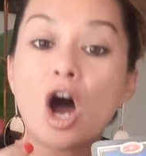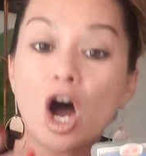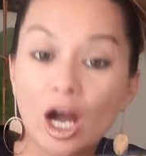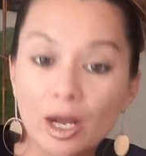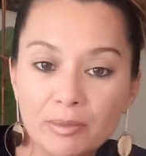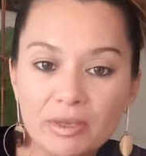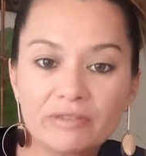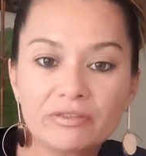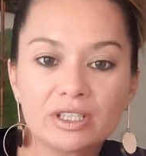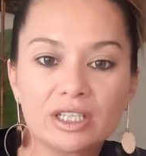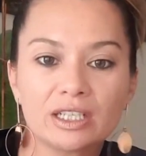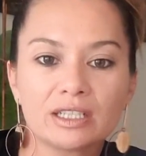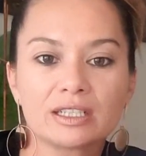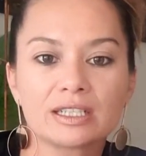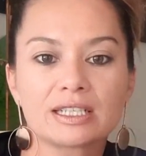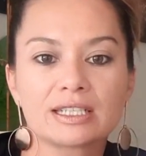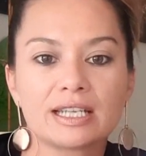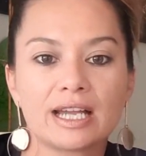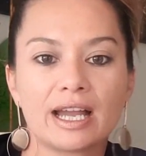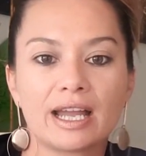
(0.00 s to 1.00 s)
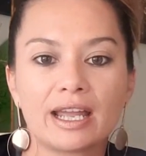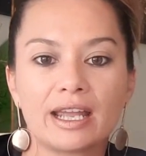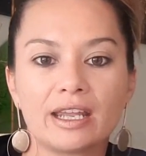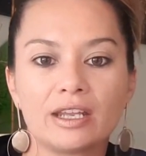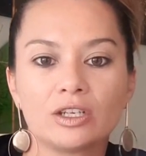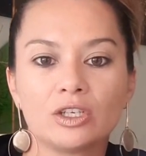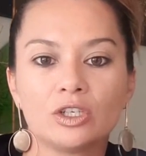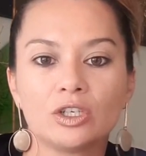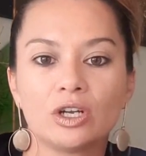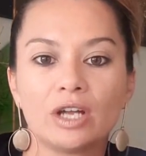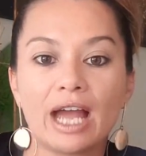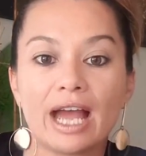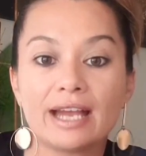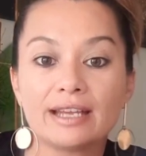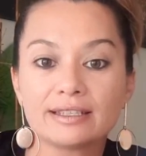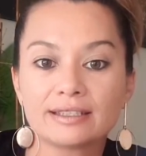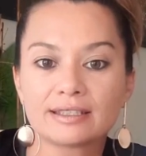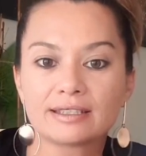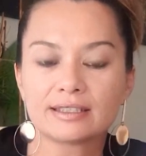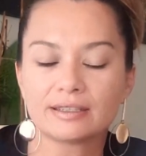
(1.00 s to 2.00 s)
I'm even going to say, you know,
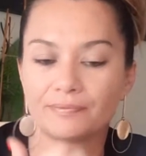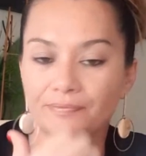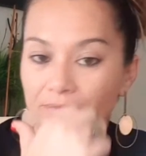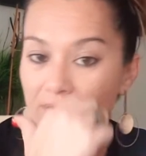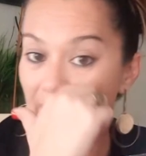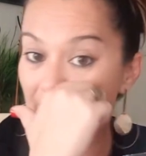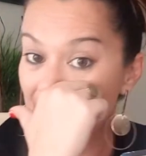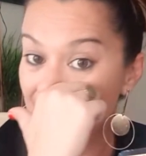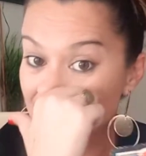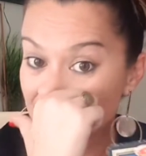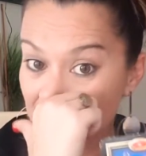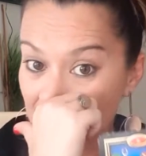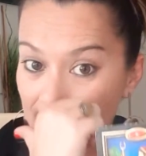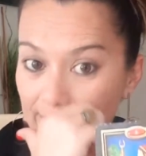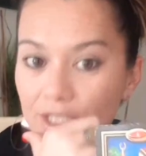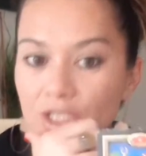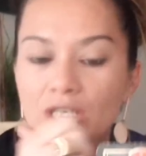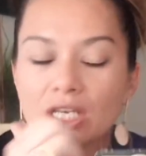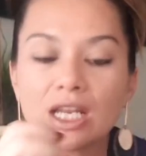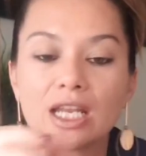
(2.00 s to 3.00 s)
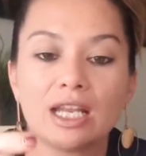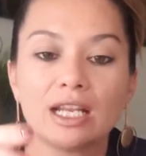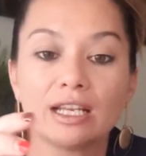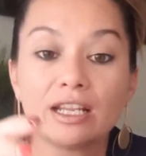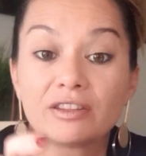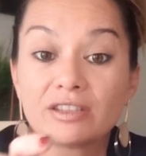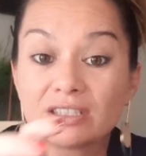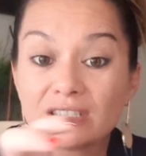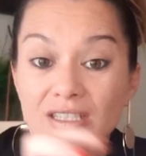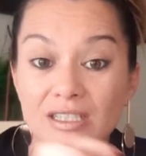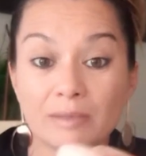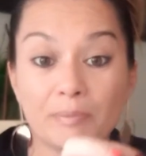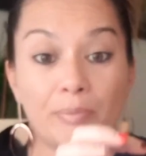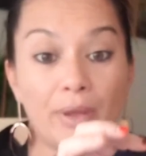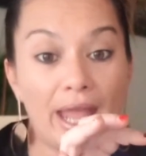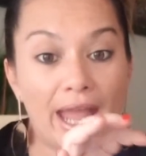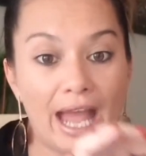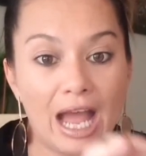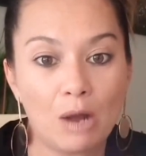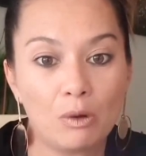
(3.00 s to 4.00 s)
as an energy healer, this is a
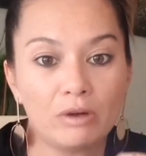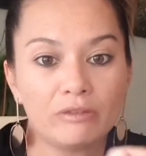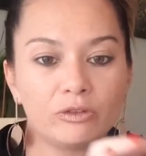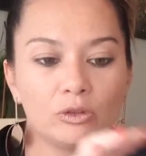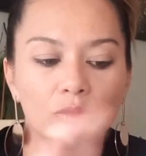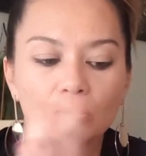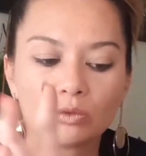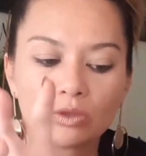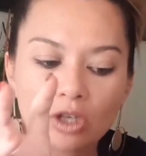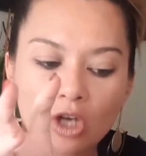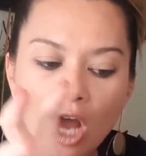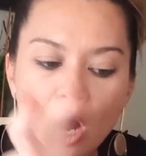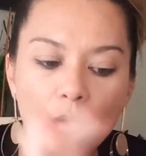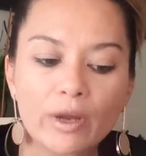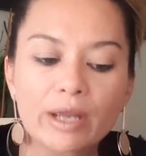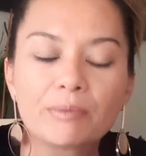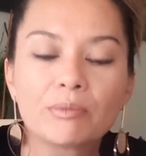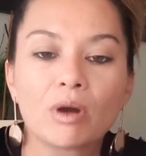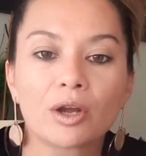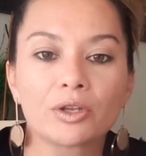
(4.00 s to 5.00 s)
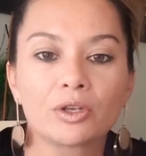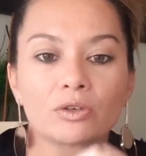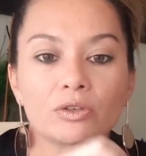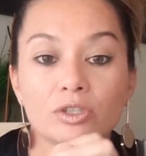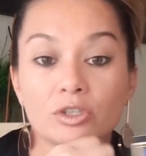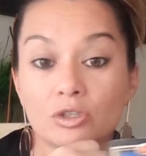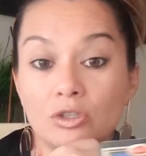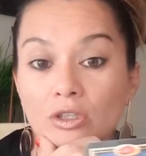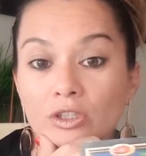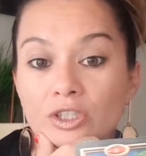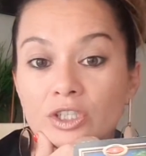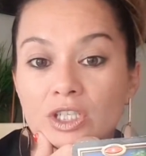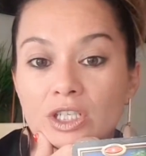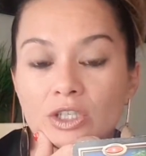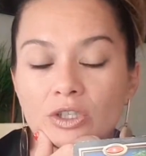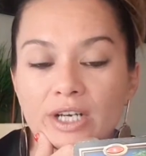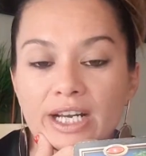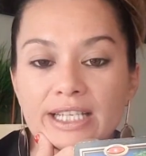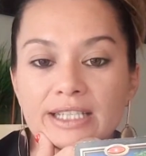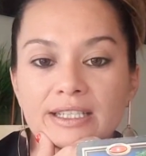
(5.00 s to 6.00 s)
powerful, going by your
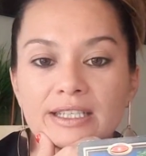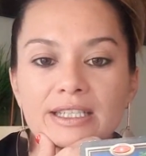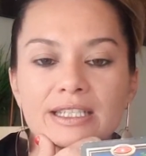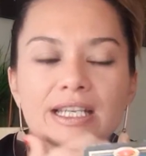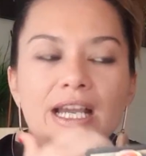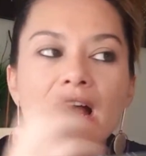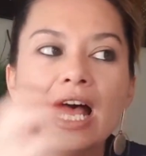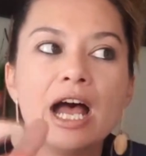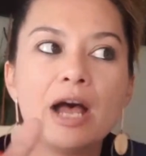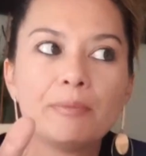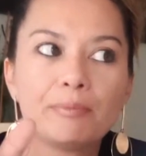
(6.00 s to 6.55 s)
astrology transits,